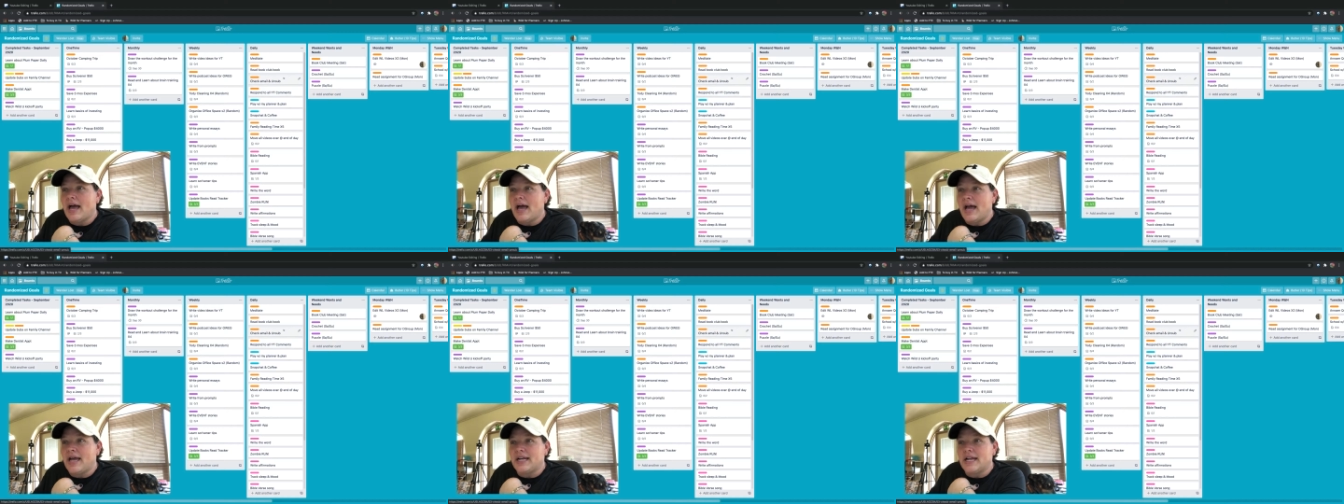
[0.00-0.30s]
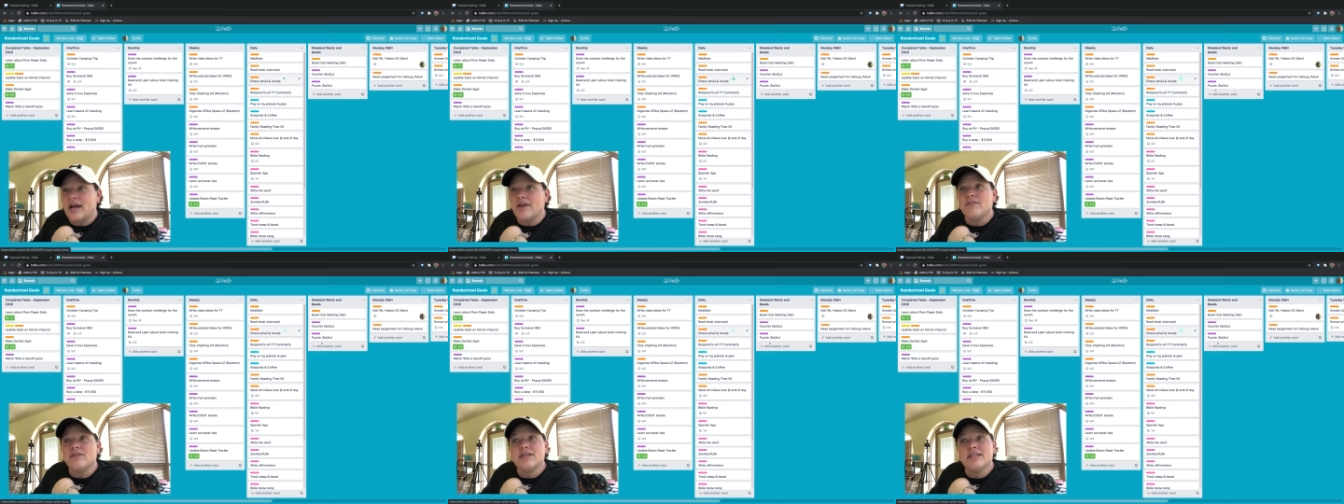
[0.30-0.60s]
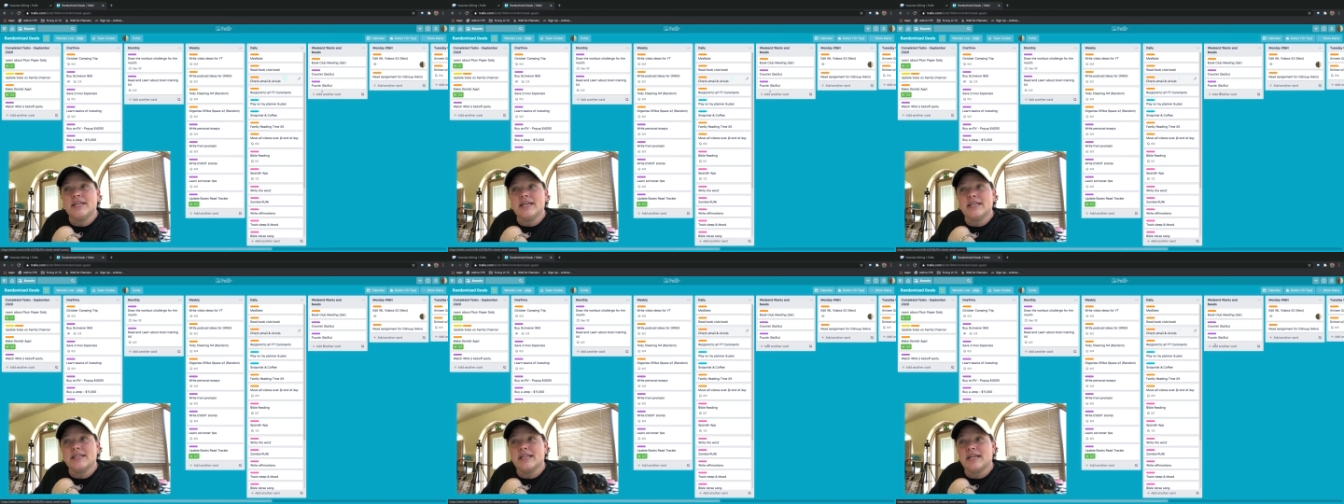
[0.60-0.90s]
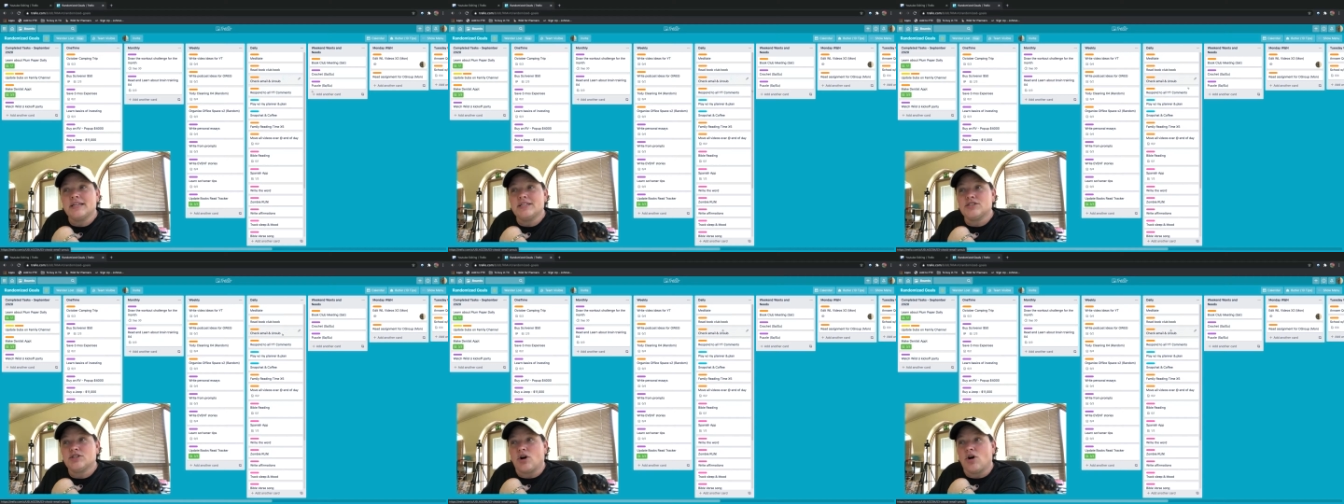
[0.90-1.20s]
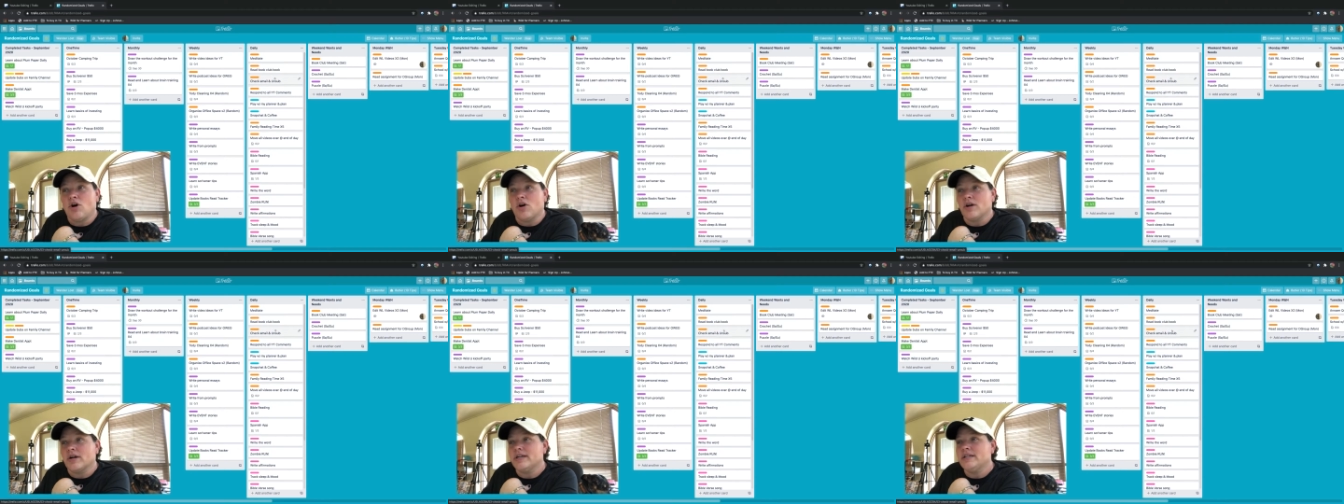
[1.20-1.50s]
And everything that is
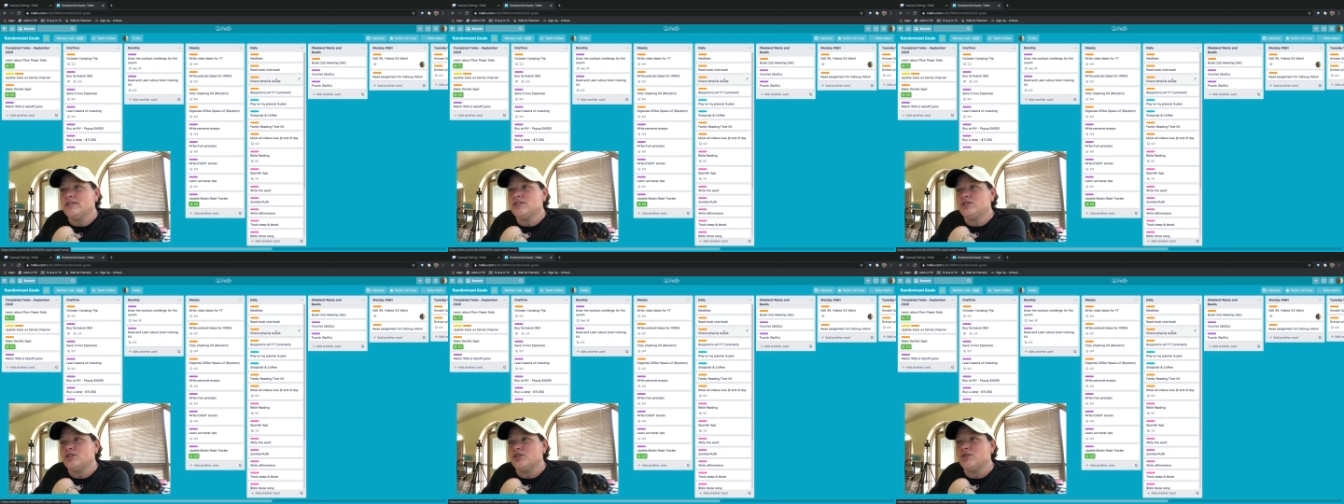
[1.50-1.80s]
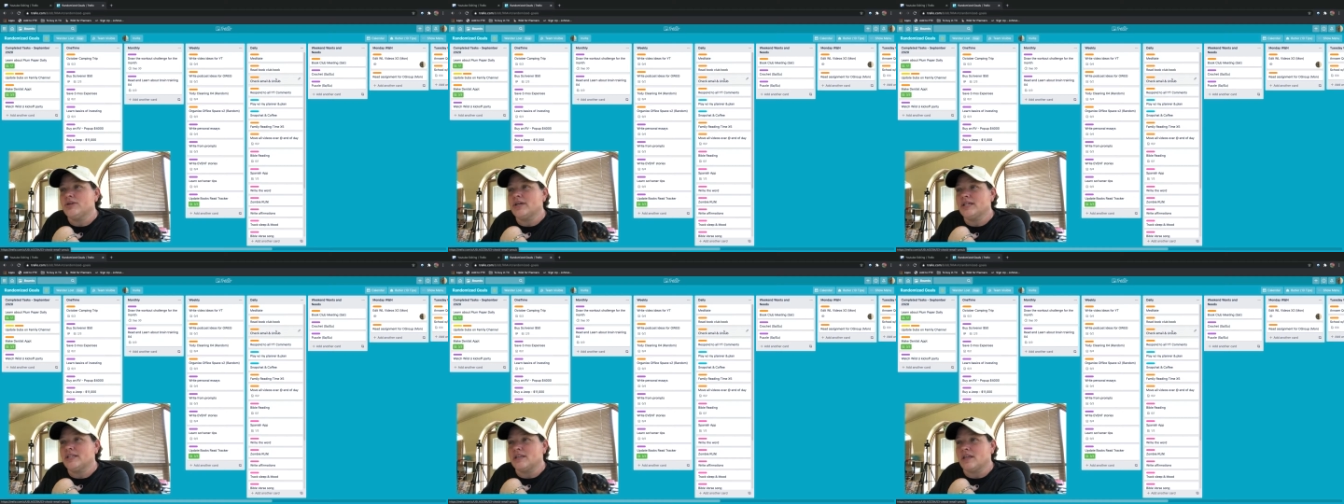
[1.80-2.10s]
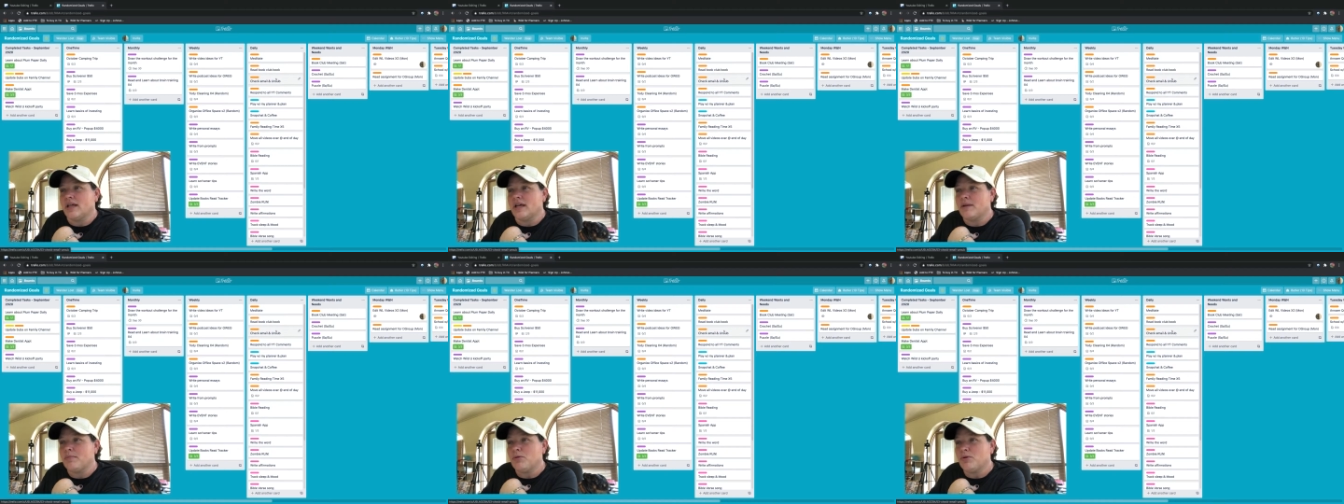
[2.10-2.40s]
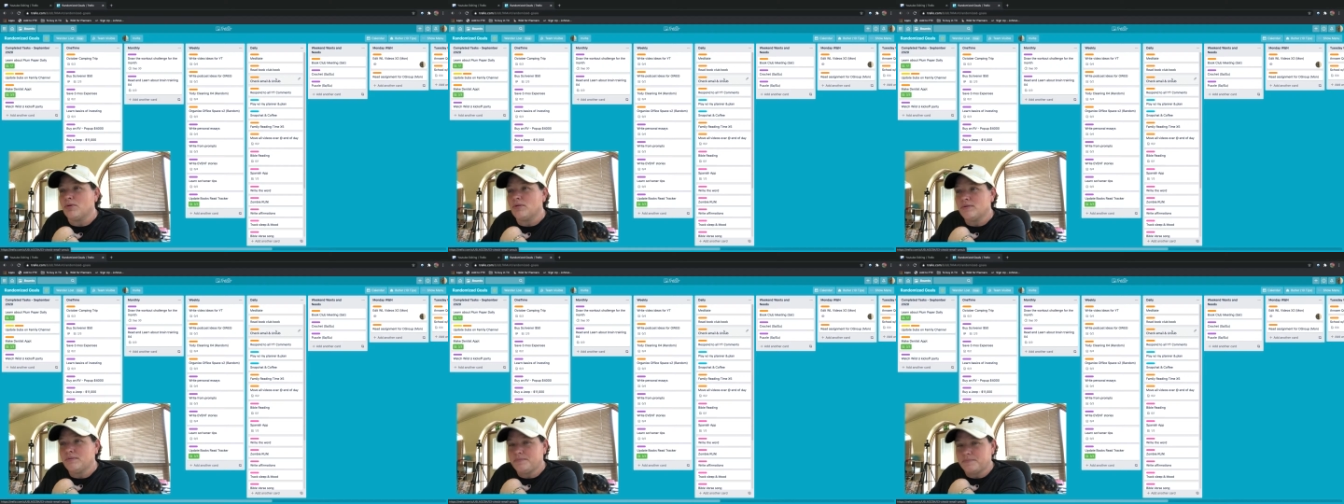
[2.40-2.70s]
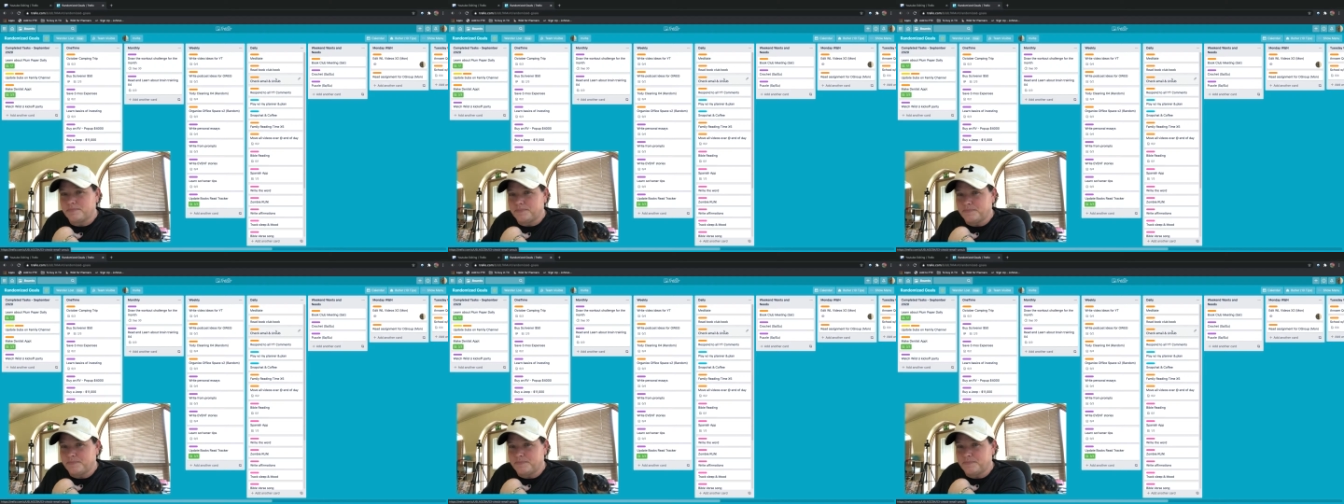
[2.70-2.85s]
orange, you can label.